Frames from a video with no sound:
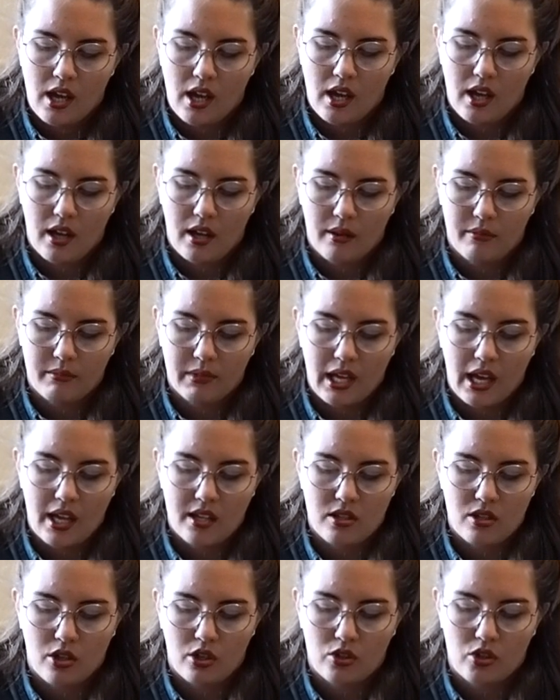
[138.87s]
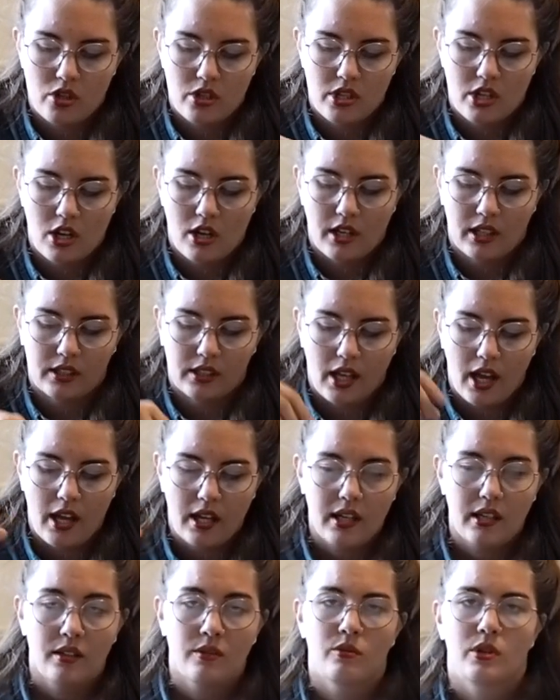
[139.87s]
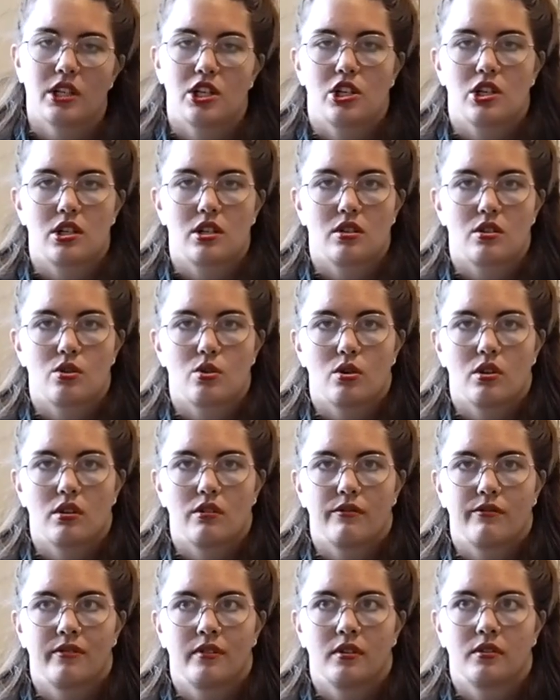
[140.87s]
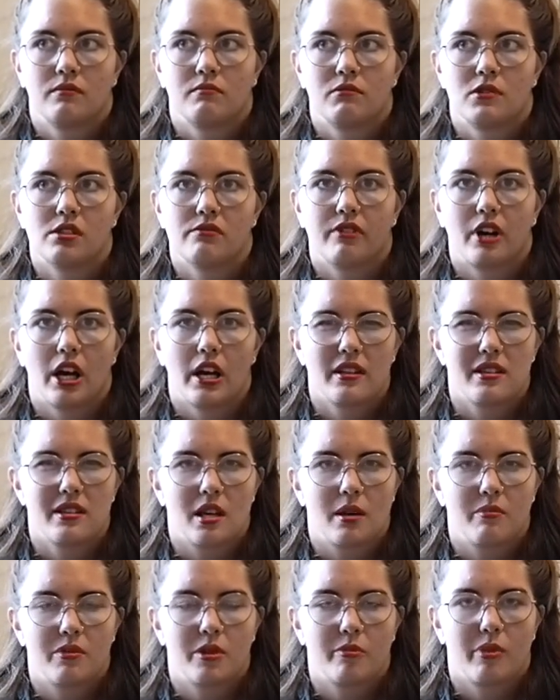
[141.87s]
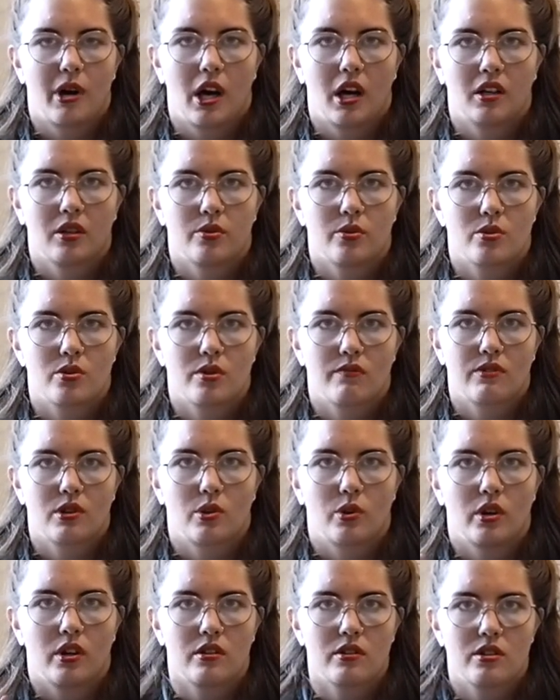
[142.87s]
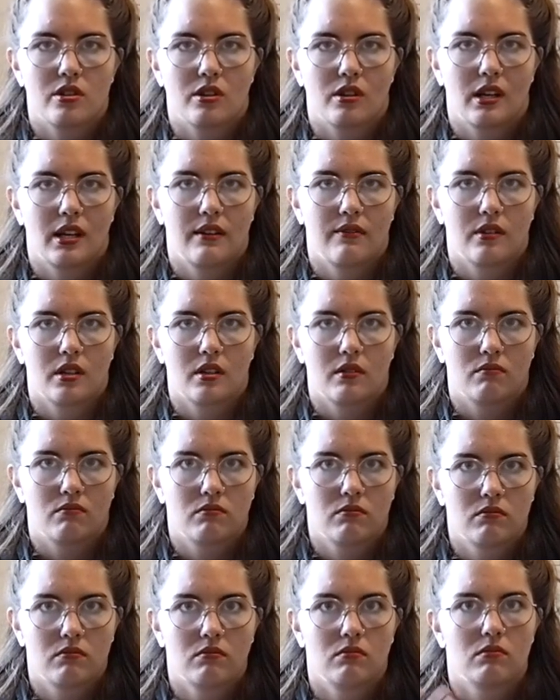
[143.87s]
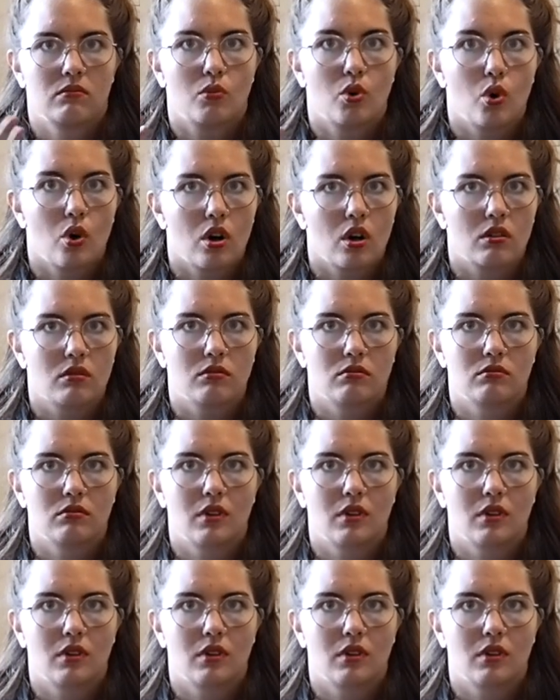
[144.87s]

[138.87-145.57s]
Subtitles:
It has ultrasonic lighting, which sort of divides up the particles of the oil so they're even more